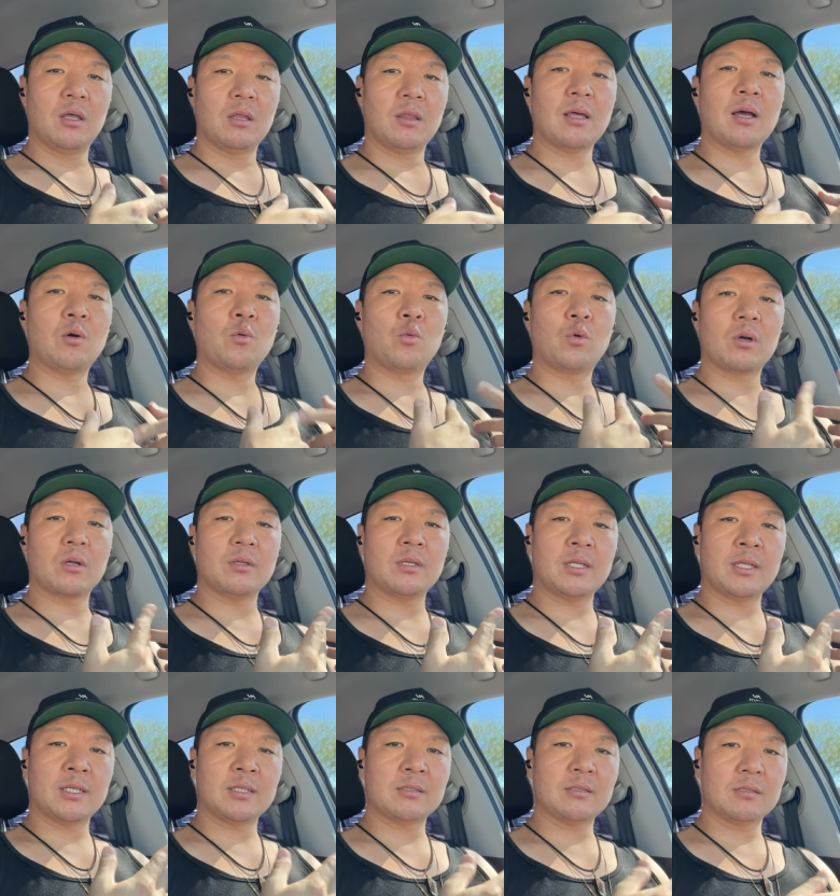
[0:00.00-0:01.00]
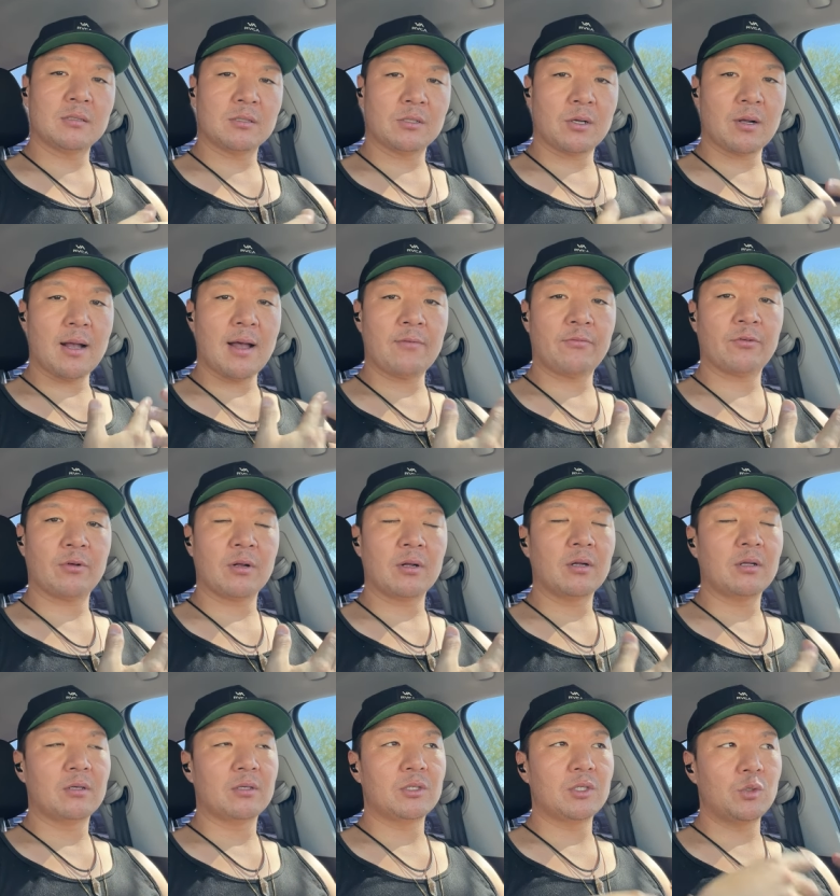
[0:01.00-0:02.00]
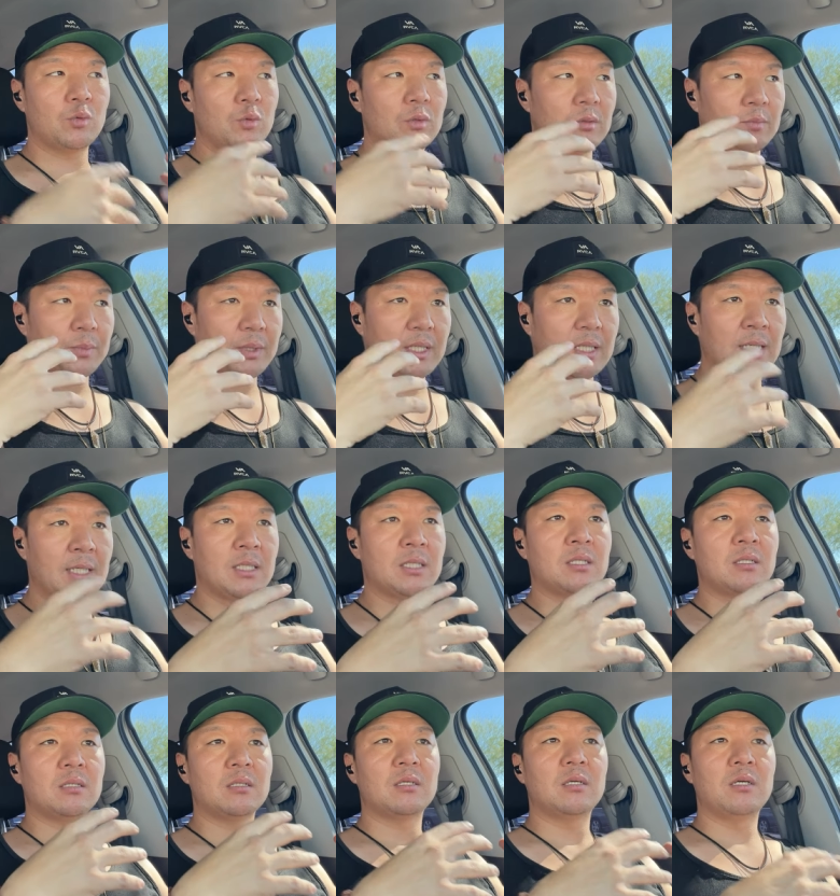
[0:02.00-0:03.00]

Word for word: that worthiness, your effort, you will begin